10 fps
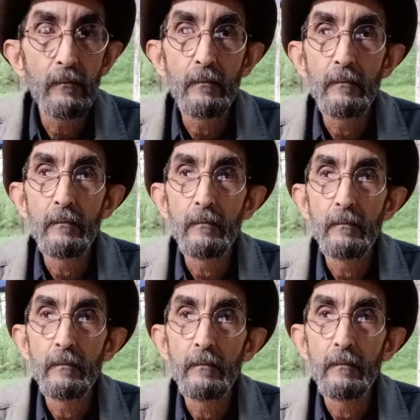
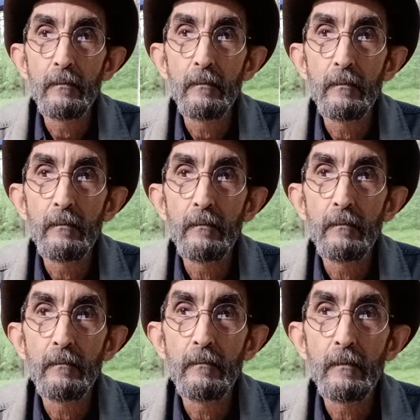No one is speaking in this clip.